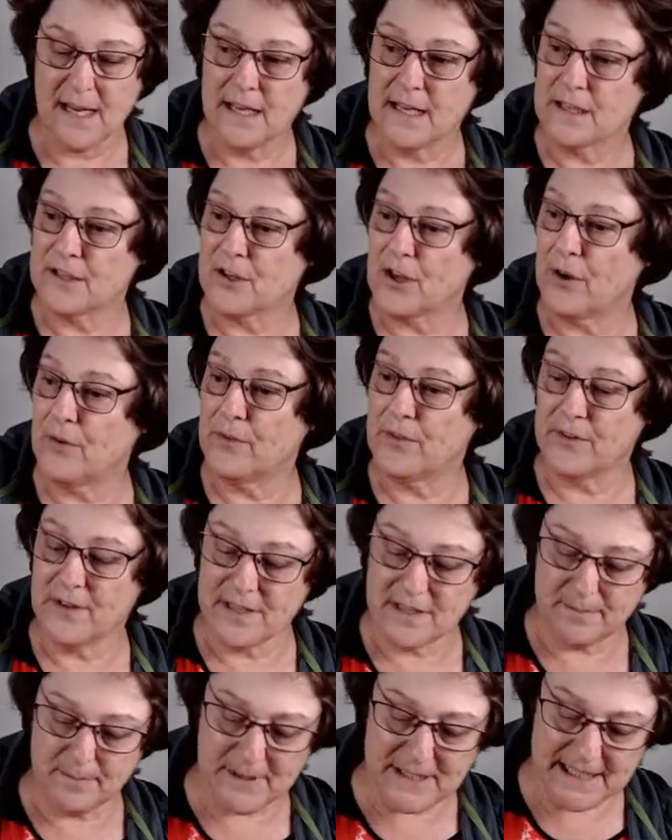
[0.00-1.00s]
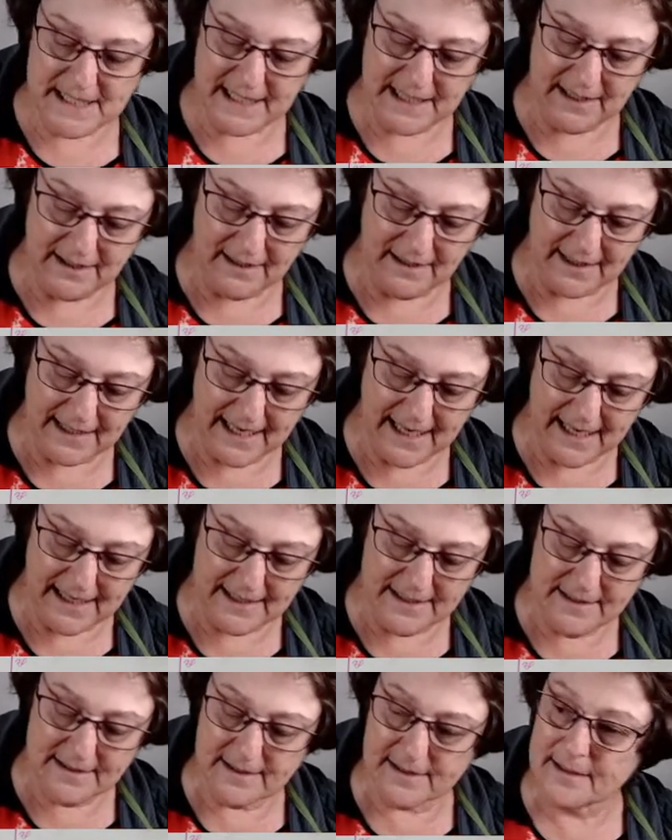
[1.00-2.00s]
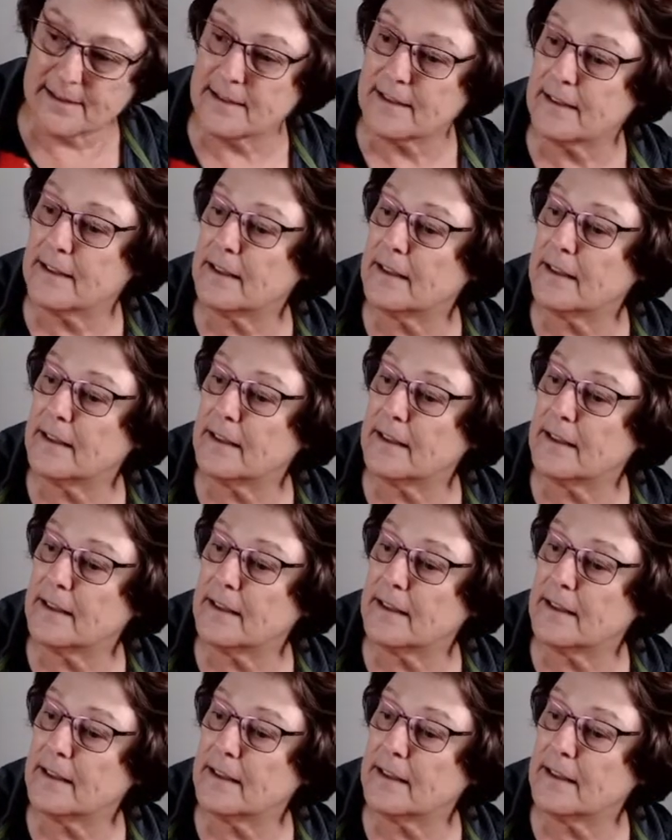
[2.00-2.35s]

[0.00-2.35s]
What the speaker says: So in this particular case,